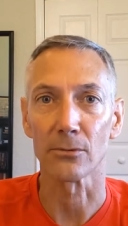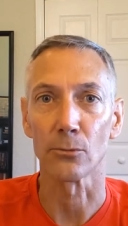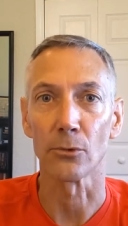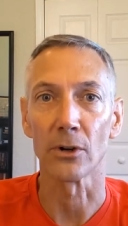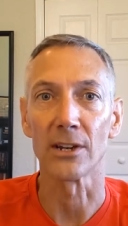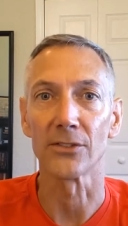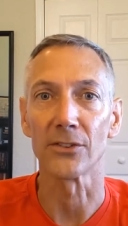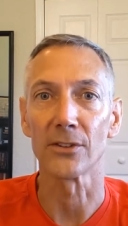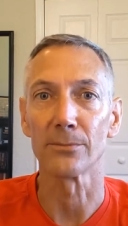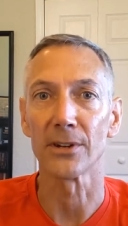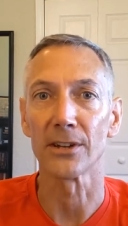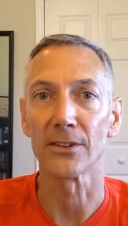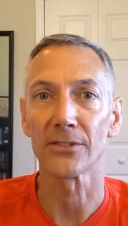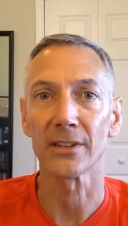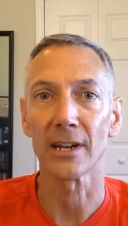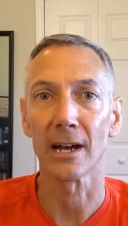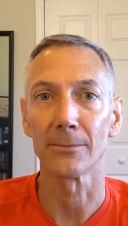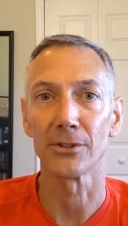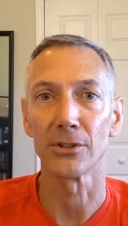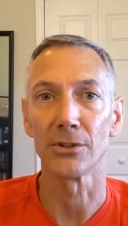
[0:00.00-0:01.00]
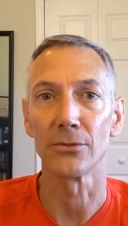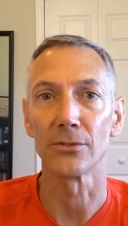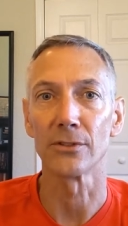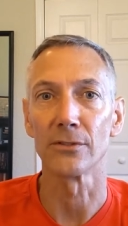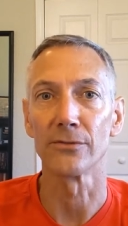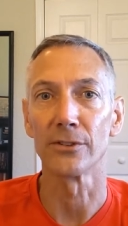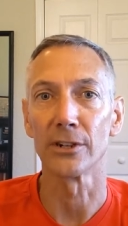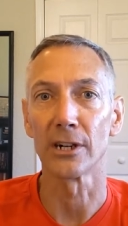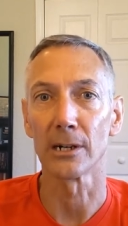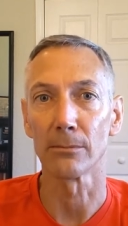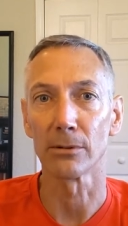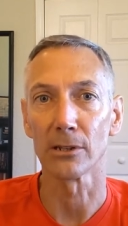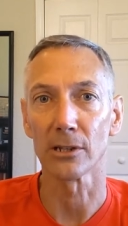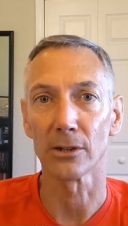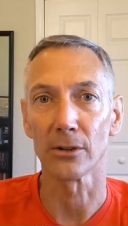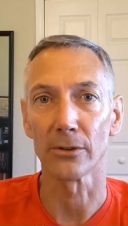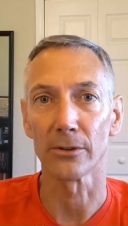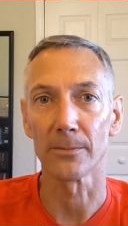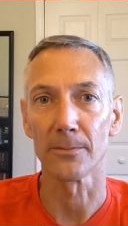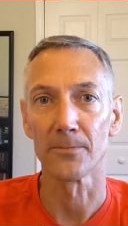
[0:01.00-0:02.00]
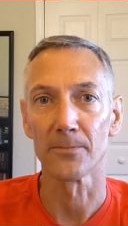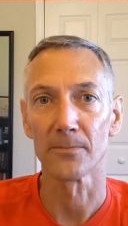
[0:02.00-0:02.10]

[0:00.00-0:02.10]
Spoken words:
When is the best time to use a variable loan?